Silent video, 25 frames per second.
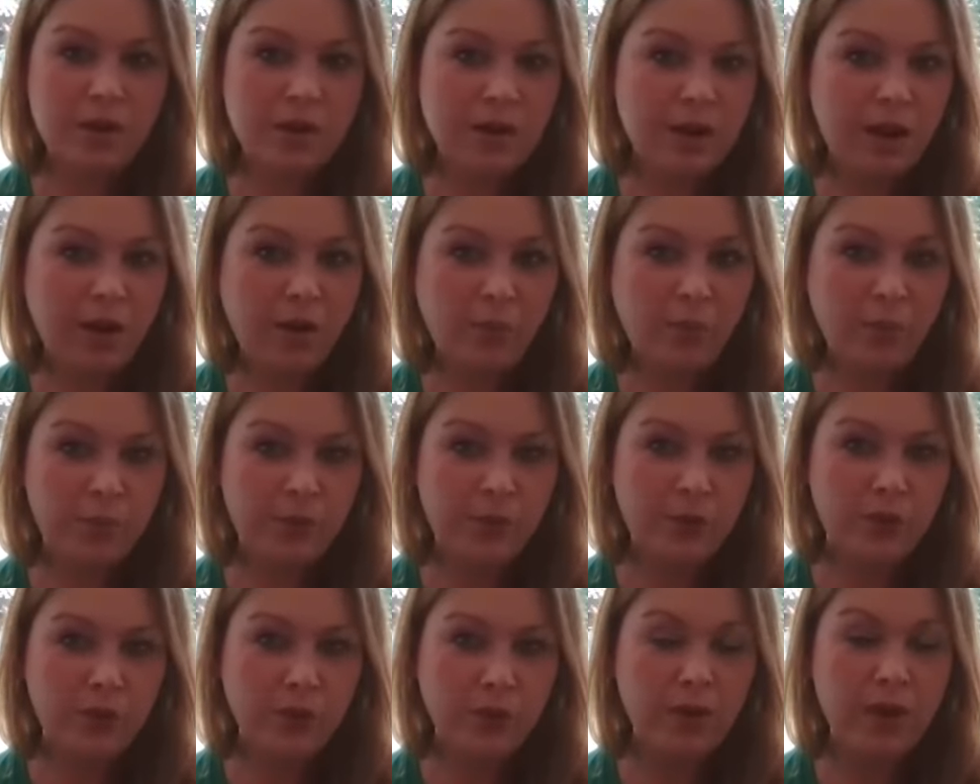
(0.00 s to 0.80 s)
can help
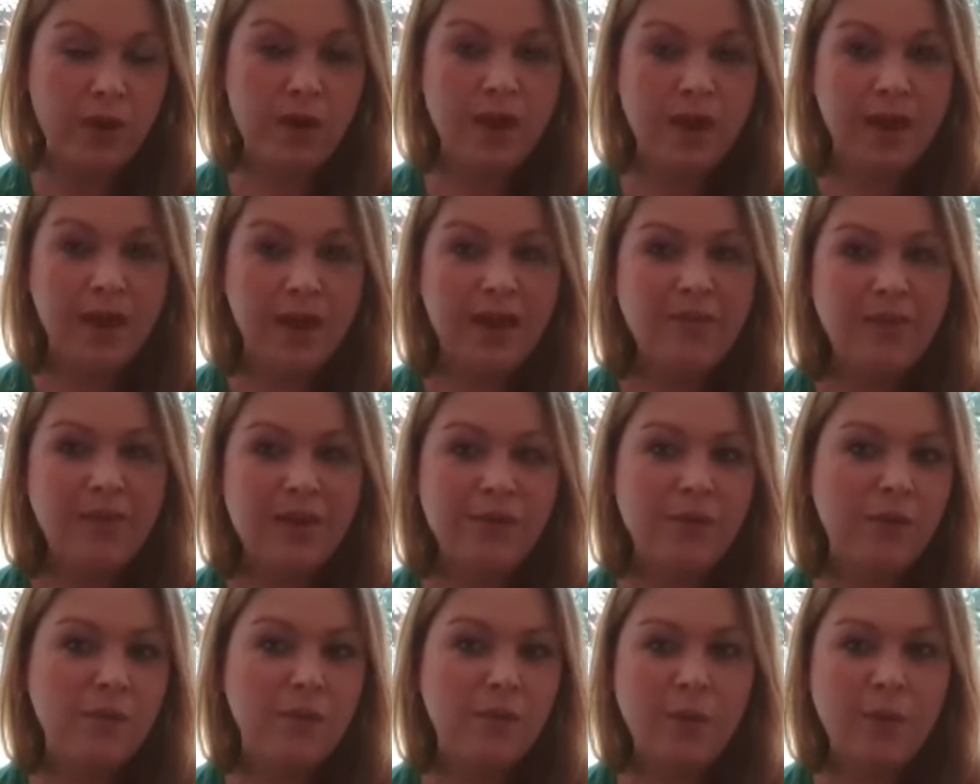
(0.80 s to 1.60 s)
you and
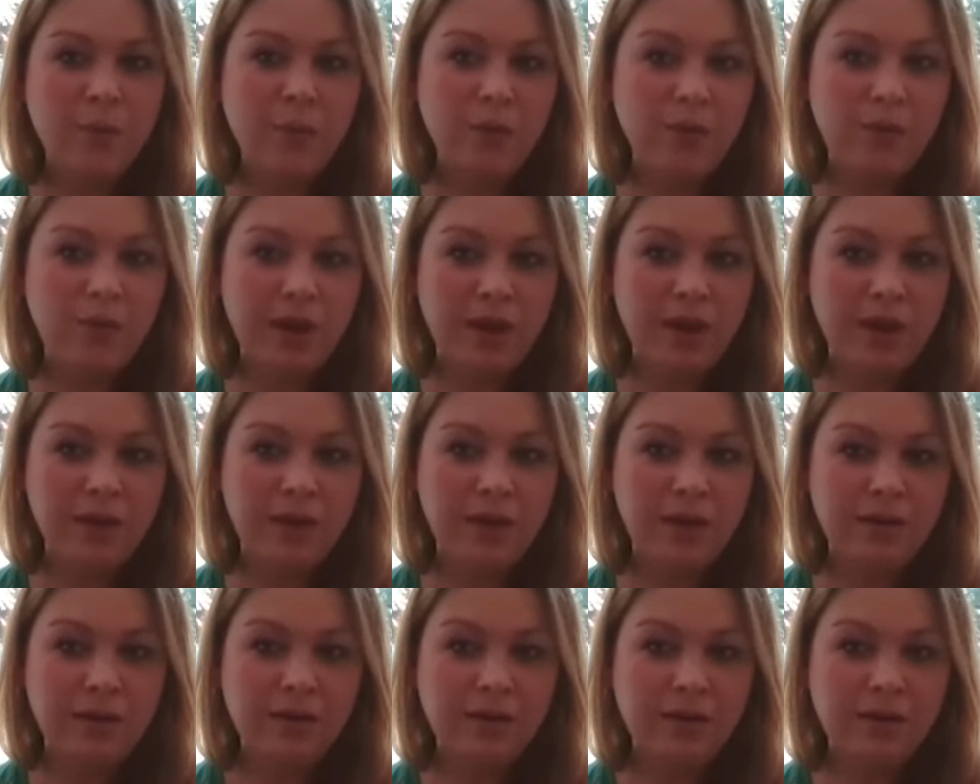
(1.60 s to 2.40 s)
they remember that